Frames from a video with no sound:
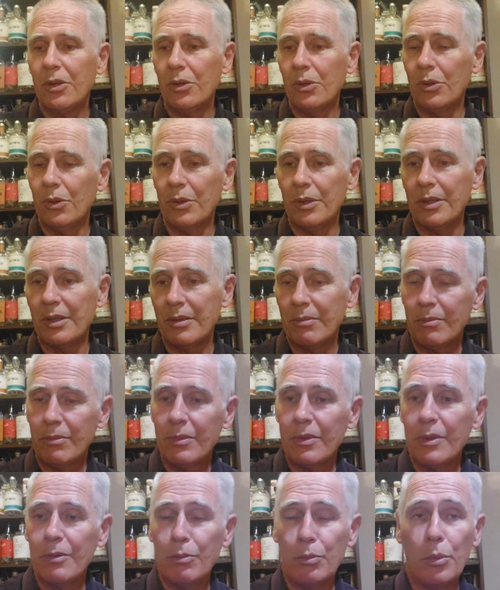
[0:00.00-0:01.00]
or in
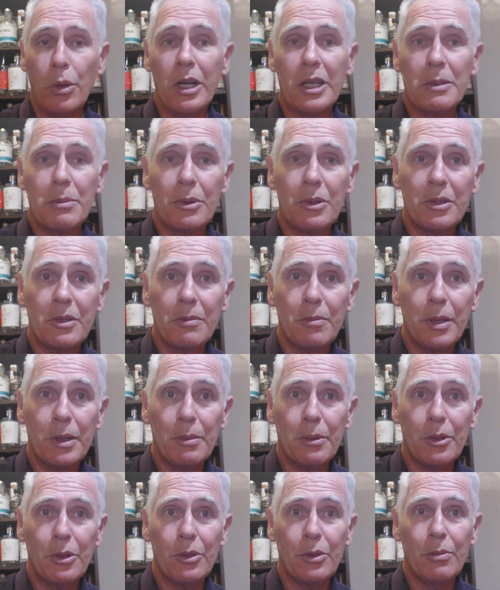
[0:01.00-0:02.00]
my experience of
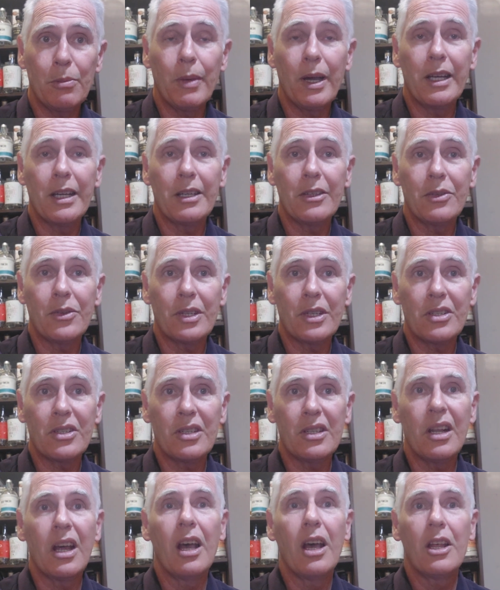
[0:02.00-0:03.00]
people who make and drink
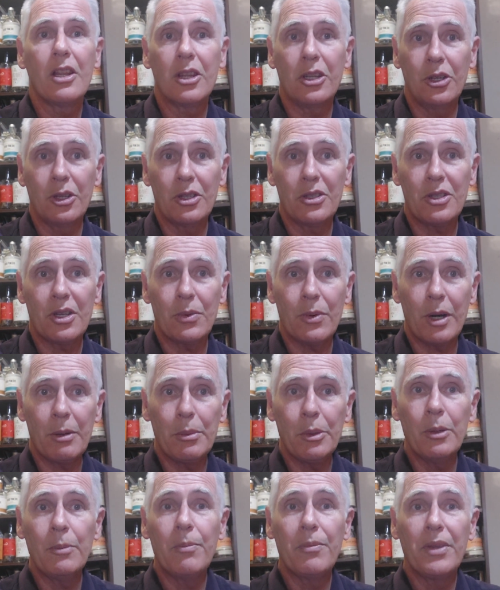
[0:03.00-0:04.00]
gin, they're not so
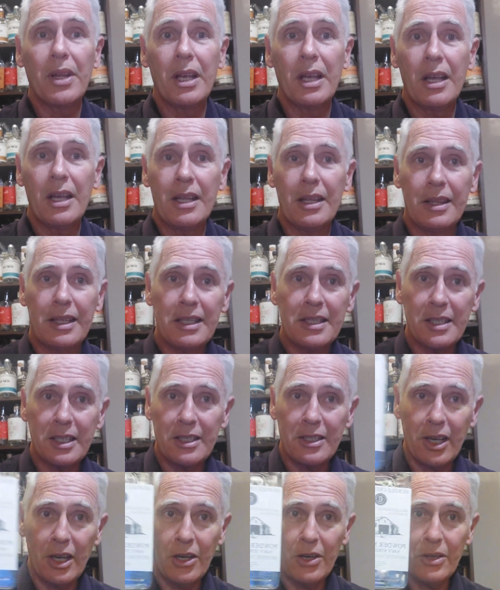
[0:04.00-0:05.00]
rabble. This
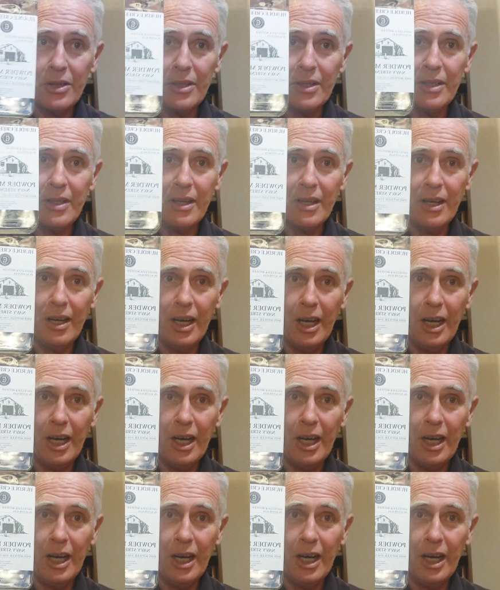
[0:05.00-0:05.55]
is Odin.